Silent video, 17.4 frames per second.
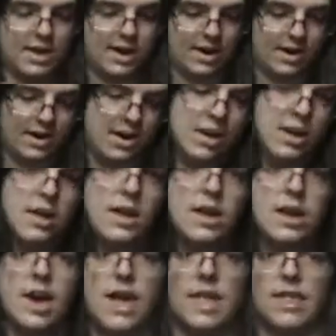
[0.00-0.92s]
here,
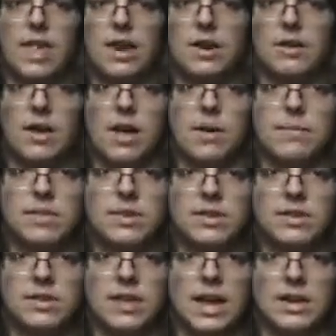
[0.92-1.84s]
and that'll help you
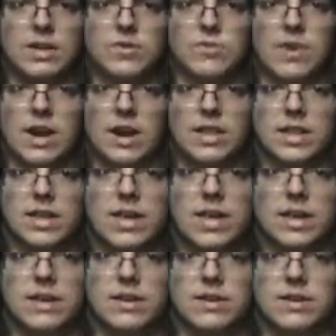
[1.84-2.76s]
get directly
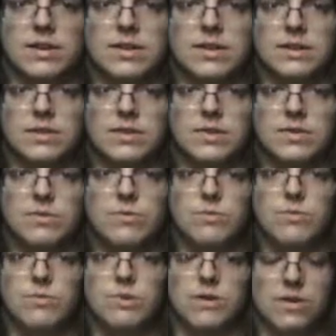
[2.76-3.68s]
in
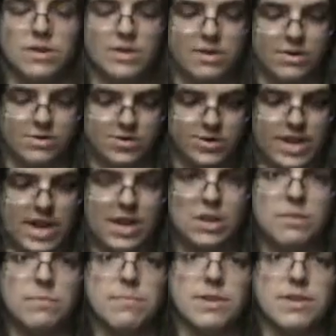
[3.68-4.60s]
to your
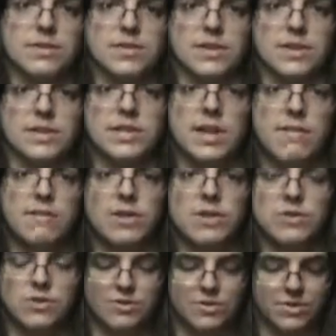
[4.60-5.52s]
channel because it doesn't have
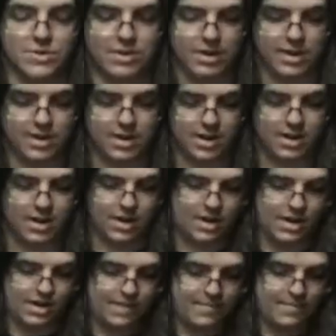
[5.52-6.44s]
digital tuning.
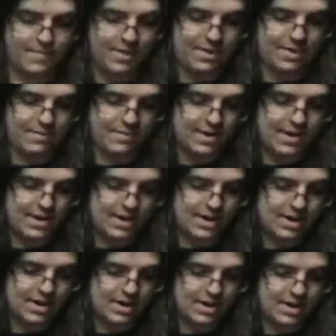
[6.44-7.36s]
Now over
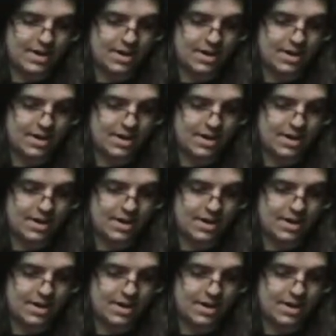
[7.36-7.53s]
here